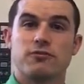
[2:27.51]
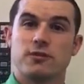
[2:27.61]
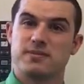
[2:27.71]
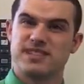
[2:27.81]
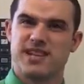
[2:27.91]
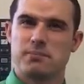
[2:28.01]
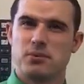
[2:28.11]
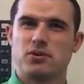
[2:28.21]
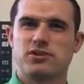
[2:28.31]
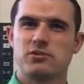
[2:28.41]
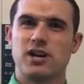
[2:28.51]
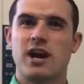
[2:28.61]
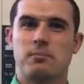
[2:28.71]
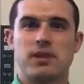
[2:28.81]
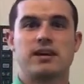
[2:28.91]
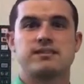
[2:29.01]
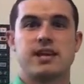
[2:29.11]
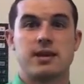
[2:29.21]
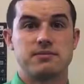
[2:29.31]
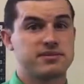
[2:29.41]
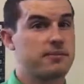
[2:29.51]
from simple to complex games.